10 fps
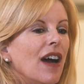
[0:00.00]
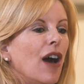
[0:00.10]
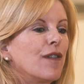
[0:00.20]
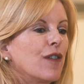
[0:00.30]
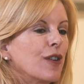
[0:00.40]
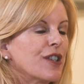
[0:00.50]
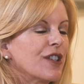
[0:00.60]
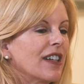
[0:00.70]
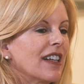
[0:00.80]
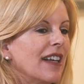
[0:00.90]

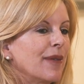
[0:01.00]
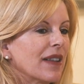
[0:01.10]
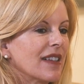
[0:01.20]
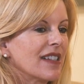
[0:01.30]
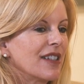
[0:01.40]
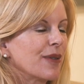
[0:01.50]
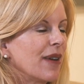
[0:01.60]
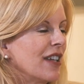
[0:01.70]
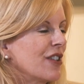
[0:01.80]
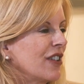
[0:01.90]
Unfortunately, with the
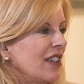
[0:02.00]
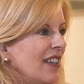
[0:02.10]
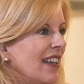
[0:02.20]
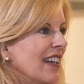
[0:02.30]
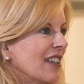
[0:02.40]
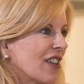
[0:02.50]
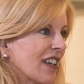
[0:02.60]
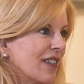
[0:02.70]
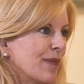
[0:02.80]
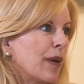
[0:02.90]
situation, it got
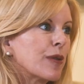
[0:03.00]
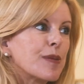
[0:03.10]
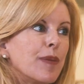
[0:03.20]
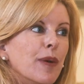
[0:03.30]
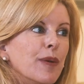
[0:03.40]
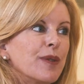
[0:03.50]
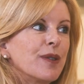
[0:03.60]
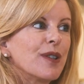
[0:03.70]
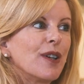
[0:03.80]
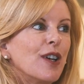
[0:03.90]

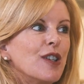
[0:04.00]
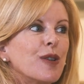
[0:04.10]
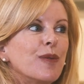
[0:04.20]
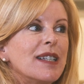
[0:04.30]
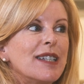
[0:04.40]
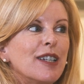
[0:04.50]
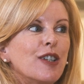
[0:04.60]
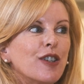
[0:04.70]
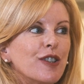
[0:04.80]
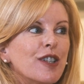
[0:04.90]
postponed. So we
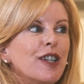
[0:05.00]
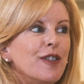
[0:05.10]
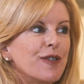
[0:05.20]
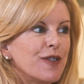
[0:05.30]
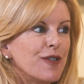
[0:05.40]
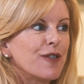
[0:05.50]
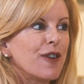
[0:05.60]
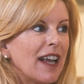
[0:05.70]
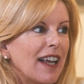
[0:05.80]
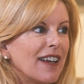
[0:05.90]
still continued to
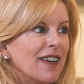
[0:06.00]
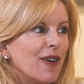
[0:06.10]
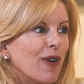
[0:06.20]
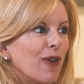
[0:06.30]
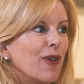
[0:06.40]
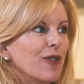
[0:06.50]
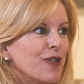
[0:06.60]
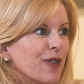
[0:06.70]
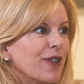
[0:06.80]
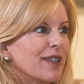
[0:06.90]
train all
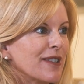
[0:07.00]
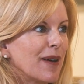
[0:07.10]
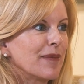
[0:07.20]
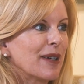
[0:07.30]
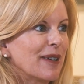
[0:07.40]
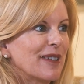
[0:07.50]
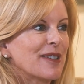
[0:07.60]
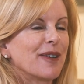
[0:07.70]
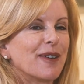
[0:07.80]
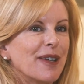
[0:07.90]
during summer.
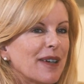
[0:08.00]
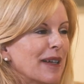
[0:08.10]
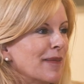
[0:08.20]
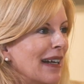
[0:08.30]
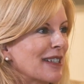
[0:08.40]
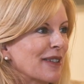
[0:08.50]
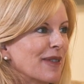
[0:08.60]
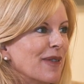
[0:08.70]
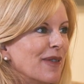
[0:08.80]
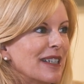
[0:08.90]
So you can
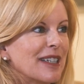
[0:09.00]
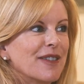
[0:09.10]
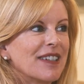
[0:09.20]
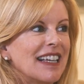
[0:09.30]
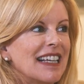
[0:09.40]
imagine we did